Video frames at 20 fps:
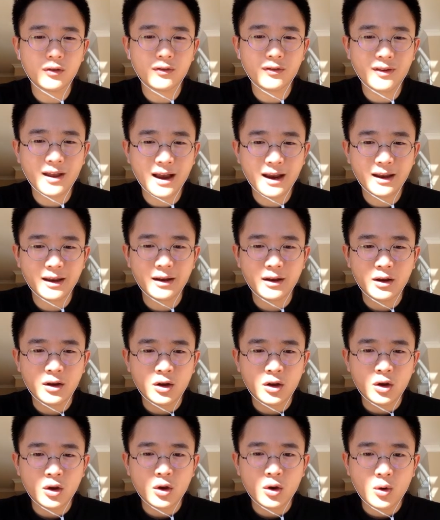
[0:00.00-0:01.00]
stack,
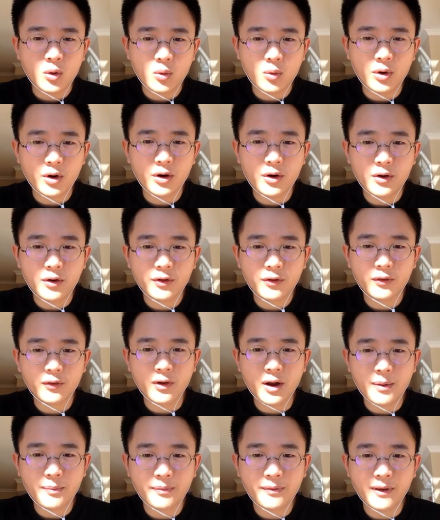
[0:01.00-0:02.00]
we're going to
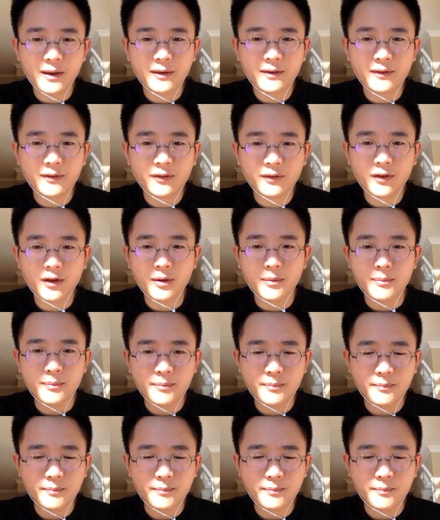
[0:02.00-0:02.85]
update the sum.